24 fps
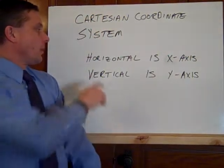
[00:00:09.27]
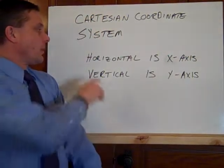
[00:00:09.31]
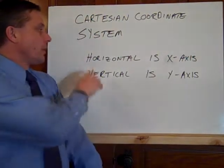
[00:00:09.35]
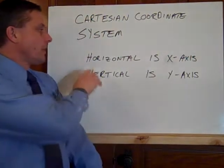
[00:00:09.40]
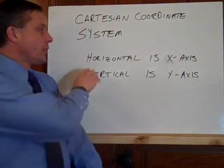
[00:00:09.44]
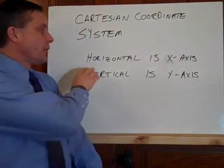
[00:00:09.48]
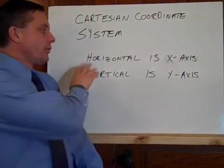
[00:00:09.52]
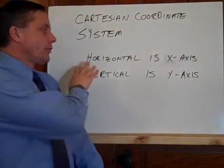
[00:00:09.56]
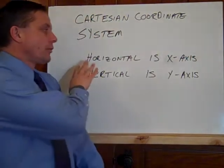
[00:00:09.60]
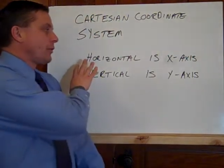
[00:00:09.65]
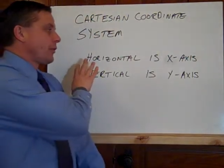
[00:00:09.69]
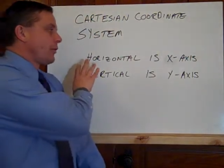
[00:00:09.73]

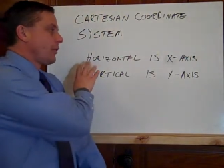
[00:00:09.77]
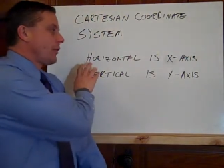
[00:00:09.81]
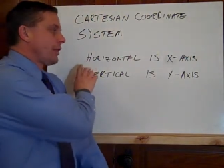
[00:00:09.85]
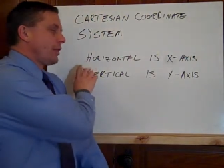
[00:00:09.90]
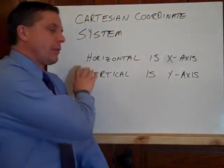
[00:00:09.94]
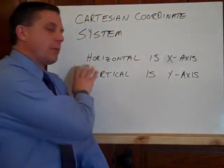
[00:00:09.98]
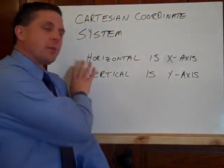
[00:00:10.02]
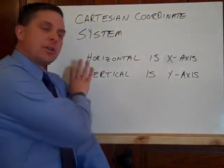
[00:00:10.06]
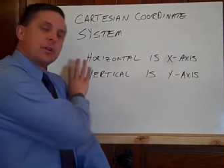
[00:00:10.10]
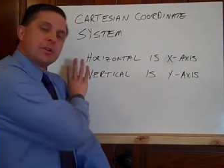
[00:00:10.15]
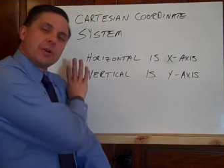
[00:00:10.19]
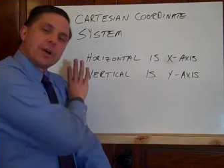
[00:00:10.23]
Here's the
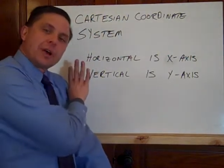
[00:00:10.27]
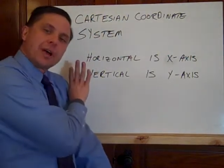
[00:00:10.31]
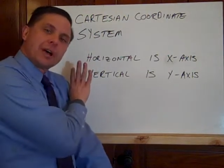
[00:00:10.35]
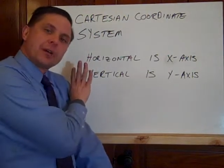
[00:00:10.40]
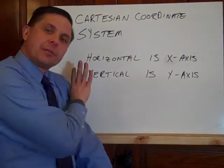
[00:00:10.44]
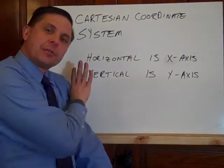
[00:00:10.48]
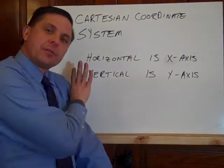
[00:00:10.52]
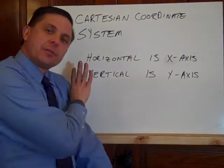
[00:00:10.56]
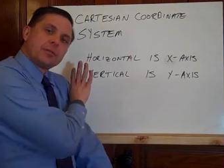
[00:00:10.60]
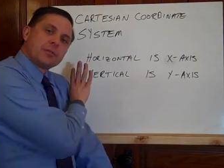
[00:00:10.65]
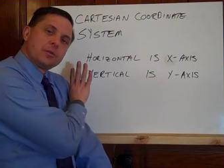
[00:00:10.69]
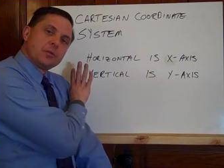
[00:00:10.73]
thing, we
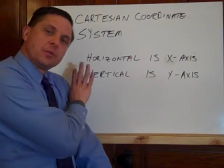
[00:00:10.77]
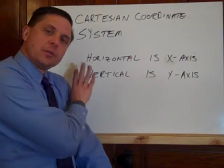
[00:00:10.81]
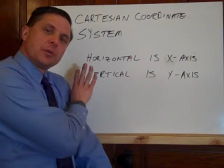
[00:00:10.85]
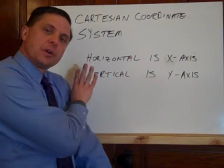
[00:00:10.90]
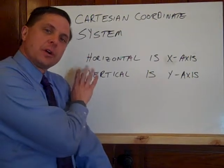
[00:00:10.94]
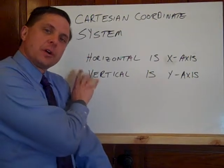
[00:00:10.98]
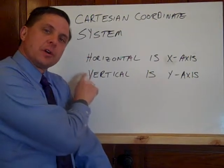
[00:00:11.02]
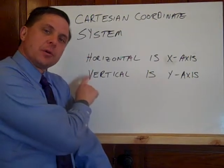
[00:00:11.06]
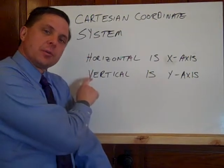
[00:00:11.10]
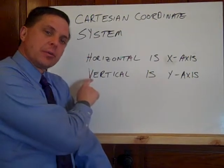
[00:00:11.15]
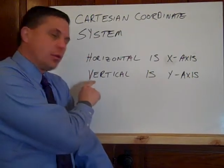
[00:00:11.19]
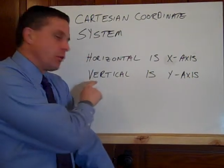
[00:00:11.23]
graph two
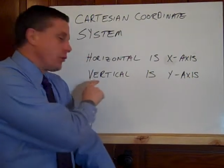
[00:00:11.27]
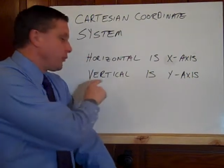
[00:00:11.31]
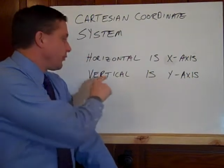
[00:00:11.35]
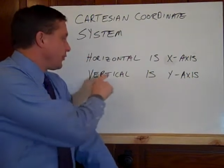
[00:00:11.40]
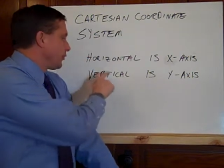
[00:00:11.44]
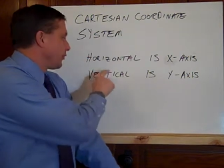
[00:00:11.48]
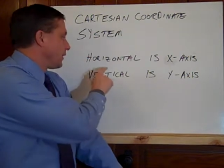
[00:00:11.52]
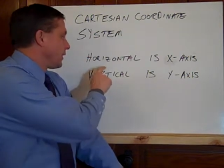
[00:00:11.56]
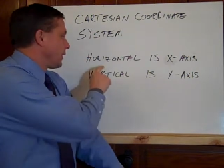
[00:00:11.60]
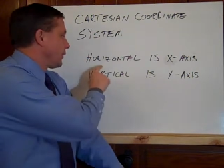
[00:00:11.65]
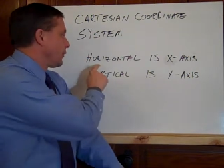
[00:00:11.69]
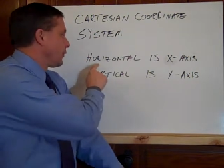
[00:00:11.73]

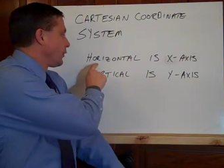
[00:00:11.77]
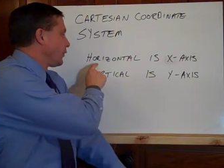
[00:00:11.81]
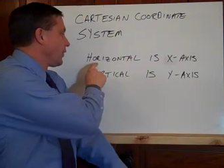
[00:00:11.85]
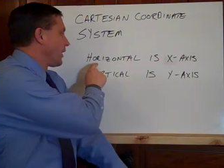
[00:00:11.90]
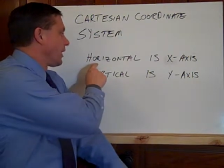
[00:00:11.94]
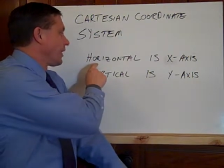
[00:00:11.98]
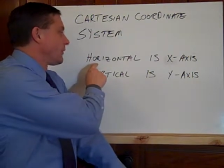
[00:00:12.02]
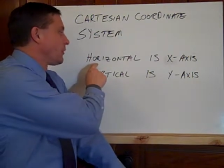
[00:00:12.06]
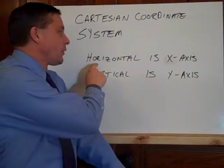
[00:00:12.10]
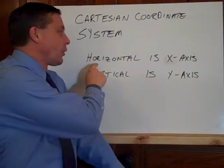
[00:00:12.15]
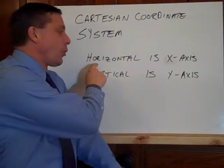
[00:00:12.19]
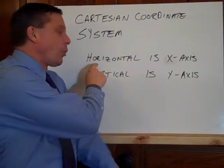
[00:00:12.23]
variables, and
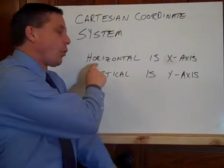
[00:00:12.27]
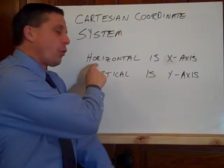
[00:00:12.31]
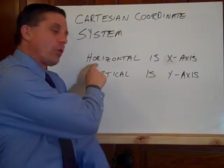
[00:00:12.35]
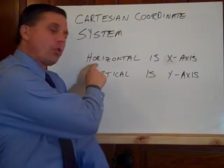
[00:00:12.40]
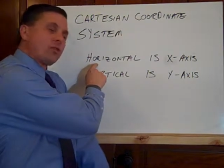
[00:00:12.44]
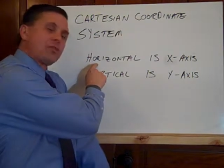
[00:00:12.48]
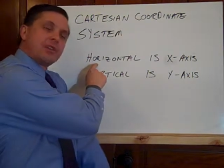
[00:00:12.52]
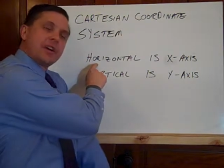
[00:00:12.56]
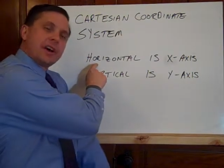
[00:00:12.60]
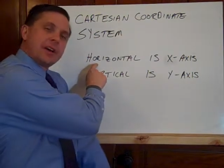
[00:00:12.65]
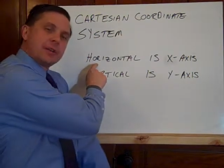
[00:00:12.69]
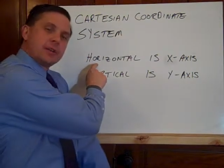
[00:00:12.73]
we'll have the
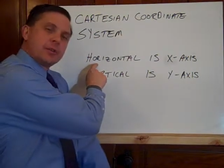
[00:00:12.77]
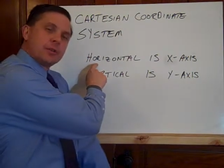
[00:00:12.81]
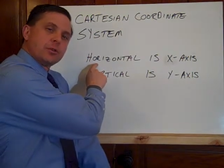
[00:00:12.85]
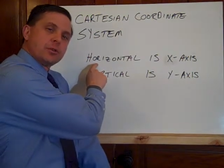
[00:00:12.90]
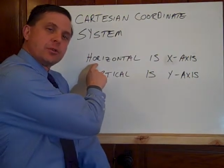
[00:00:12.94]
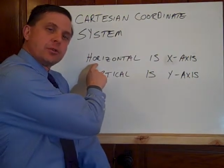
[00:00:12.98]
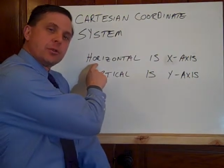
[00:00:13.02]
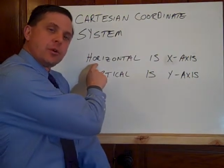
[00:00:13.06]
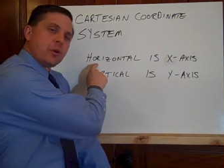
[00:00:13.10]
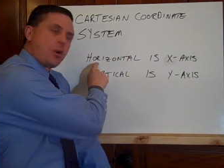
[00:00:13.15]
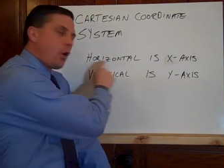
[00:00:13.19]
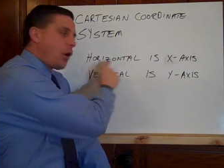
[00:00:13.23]

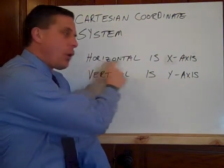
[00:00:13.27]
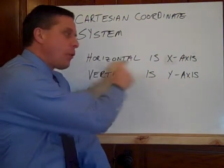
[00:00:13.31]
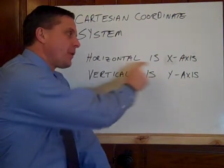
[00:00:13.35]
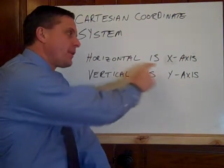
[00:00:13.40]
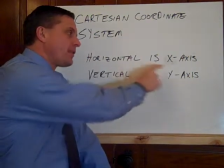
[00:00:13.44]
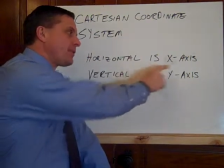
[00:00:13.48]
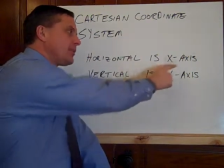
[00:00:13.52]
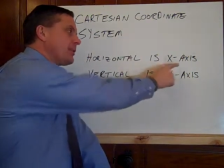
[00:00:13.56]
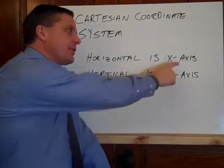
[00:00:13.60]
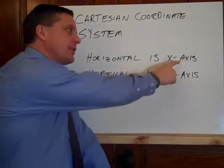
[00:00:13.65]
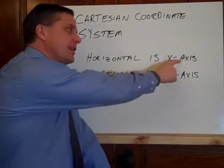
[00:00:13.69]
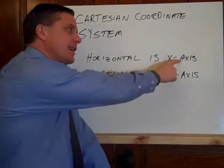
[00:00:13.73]
horizontal
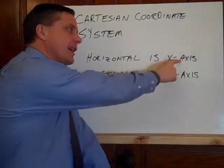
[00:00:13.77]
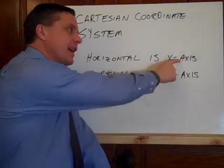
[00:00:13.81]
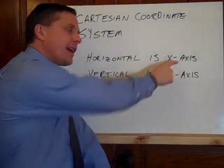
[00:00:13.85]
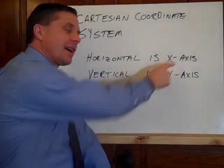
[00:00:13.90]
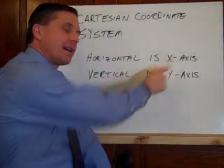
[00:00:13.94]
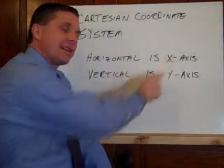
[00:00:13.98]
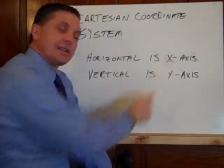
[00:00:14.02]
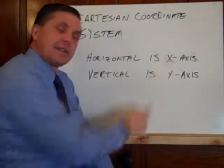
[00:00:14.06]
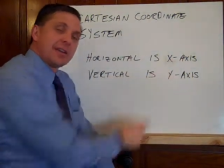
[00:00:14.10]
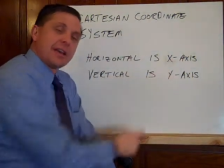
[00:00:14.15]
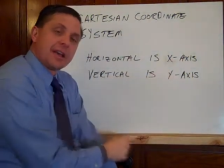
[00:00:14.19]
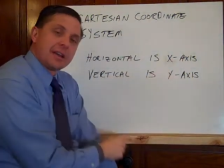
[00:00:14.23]
always be the
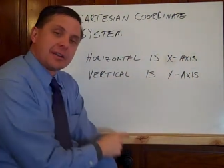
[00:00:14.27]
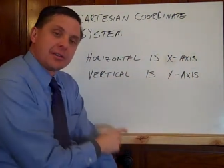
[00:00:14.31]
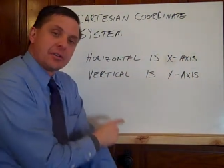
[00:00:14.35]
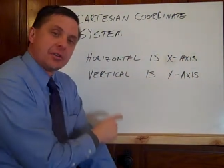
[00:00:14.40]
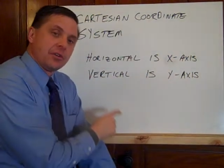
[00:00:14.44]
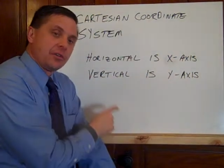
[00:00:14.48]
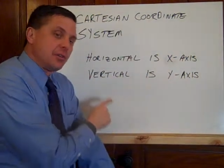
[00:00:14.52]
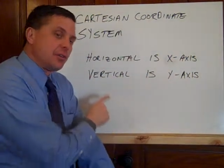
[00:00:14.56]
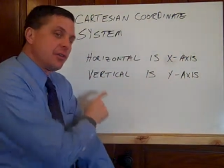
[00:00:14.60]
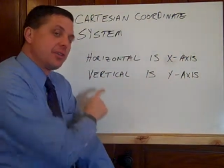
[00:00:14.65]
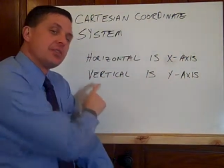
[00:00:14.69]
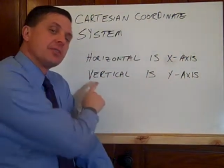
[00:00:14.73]

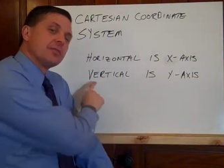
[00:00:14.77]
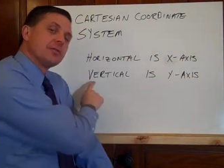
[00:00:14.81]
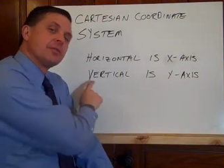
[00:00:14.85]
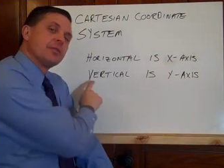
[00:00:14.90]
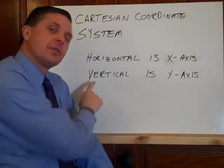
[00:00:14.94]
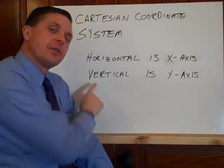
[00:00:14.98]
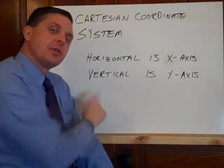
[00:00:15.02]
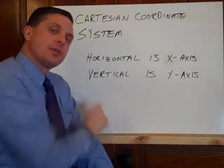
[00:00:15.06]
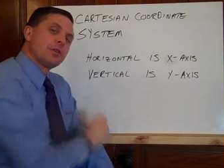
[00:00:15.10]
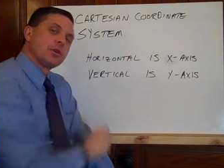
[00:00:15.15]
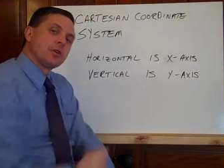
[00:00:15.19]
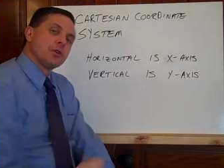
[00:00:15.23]
x-axis, and the
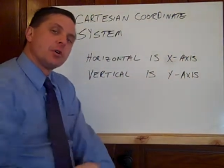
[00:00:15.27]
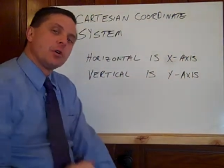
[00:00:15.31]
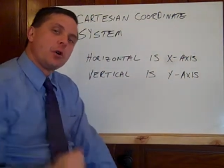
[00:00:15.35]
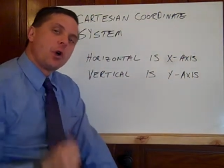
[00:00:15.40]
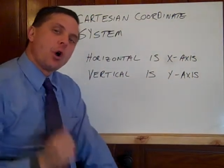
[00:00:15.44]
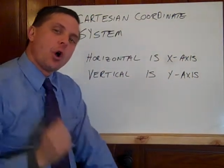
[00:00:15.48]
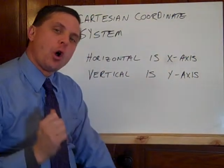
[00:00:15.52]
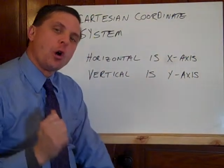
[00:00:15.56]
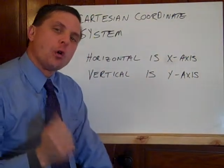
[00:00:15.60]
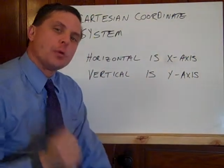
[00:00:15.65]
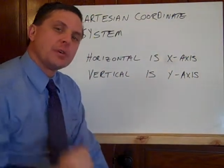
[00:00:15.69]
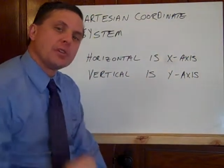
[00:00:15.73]

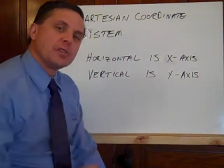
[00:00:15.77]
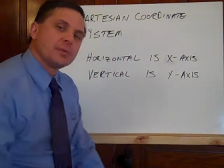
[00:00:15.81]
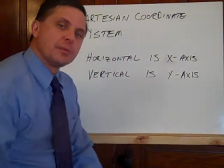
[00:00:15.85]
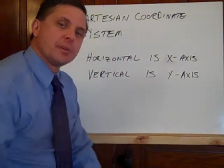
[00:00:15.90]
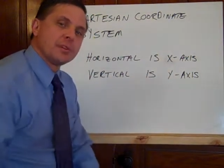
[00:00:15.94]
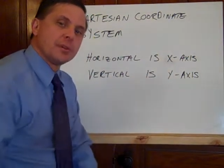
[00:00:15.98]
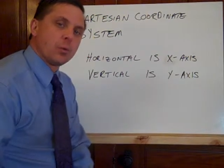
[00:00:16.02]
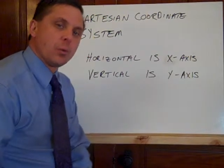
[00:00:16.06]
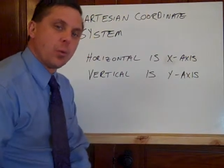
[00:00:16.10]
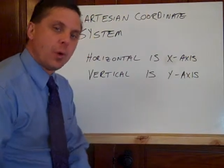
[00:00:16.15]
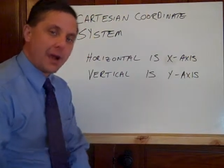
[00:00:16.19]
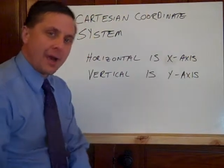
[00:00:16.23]
vertical always
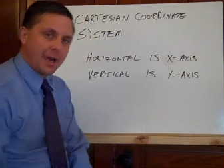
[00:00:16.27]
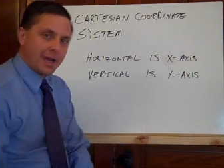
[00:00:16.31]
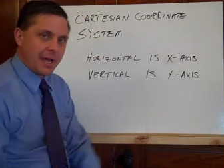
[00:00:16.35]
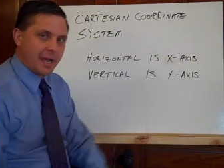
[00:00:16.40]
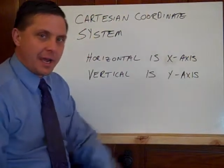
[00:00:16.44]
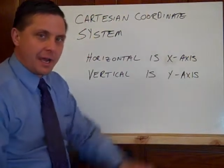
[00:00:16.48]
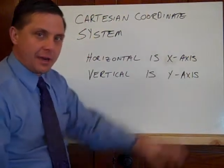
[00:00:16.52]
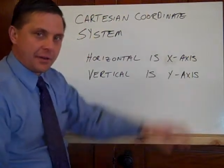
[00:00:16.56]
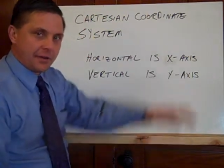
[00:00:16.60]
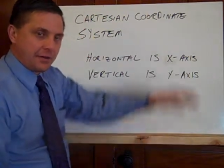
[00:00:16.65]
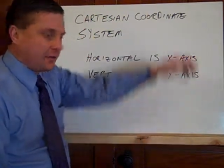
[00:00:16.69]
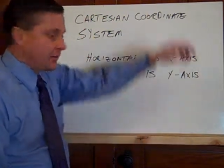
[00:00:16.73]
be the
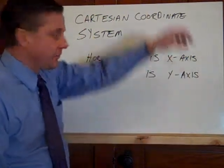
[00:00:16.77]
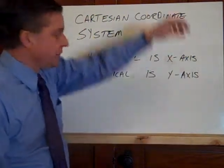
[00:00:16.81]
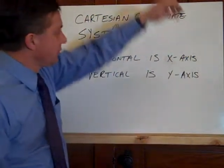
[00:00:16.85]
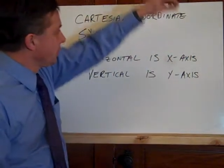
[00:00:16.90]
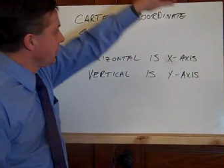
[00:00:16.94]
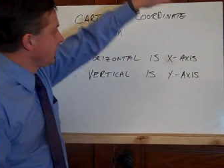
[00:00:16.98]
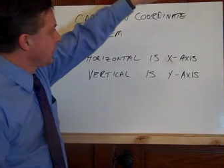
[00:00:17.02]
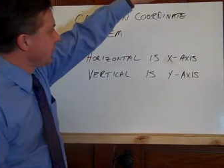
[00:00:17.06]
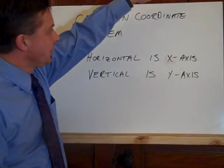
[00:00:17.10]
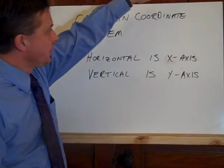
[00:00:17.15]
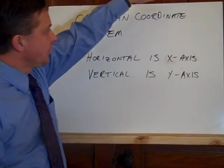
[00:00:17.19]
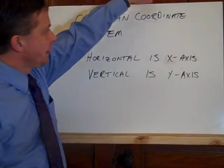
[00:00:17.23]

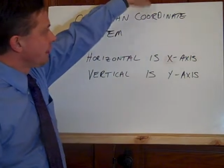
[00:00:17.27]
y-axis.